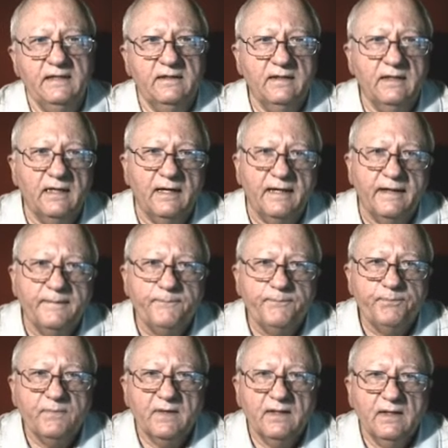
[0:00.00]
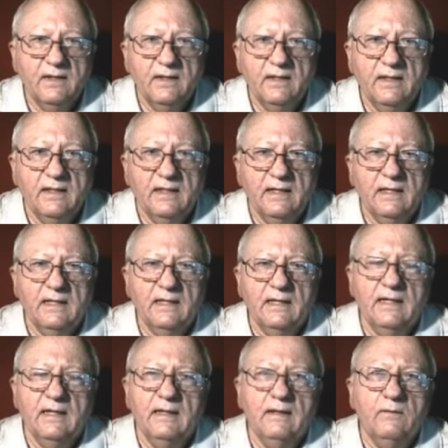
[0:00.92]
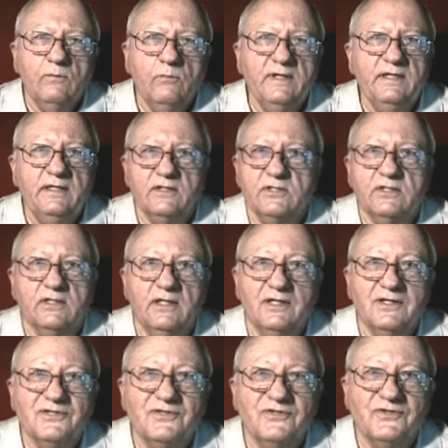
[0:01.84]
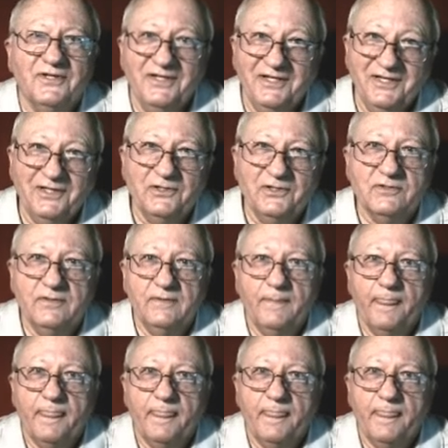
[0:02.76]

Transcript: and I, we discussed things